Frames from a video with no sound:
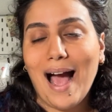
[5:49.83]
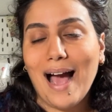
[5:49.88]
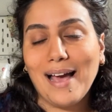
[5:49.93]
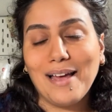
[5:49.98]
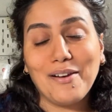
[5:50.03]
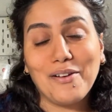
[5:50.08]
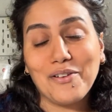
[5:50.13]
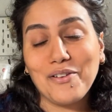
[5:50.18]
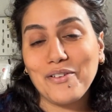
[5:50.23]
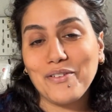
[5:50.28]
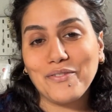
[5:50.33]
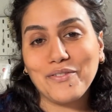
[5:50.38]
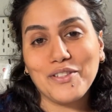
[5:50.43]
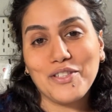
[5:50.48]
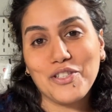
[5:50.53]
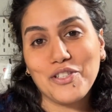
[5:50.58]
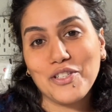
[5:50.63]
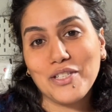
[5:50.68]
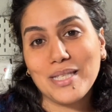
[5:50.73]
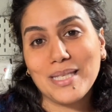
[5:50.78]
I don't know if
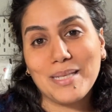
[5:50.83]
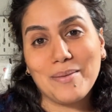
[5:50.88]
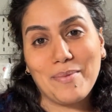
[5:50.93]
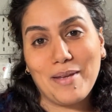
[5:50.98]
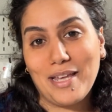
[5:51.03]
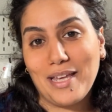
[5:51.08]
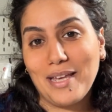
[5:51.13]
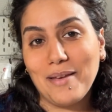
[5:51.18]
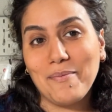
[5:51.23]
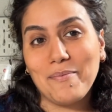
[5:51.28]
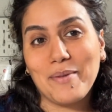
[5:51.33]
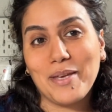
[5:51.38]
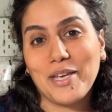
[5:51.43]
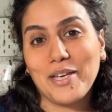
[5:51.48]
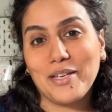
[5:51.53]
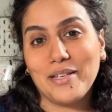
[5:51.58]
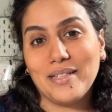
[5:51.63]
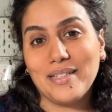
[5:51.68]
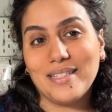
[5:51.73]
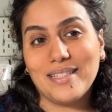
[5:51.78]
it's just me,
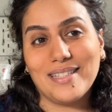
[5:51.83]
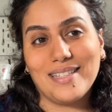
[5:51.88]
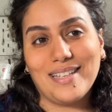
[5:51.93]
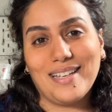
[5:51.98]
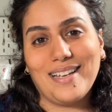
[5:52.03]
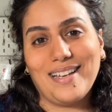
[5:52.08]
because